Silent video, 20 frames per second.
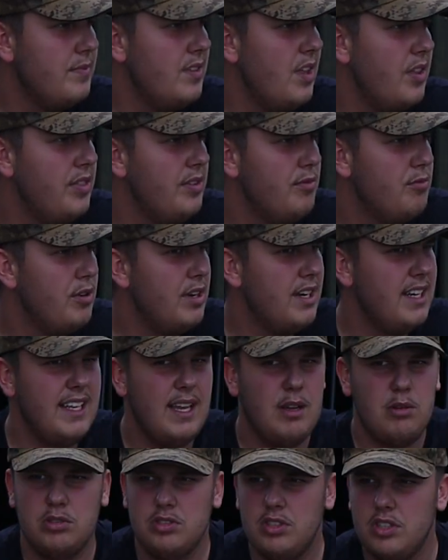Nothing
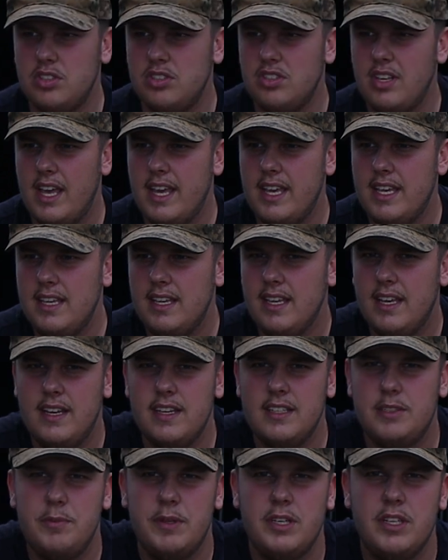really else to say.
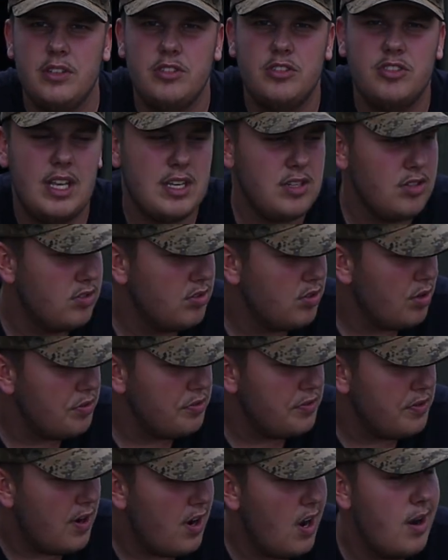It's been a good session
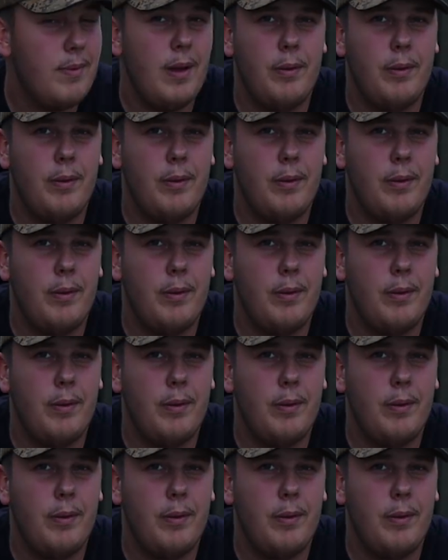so far.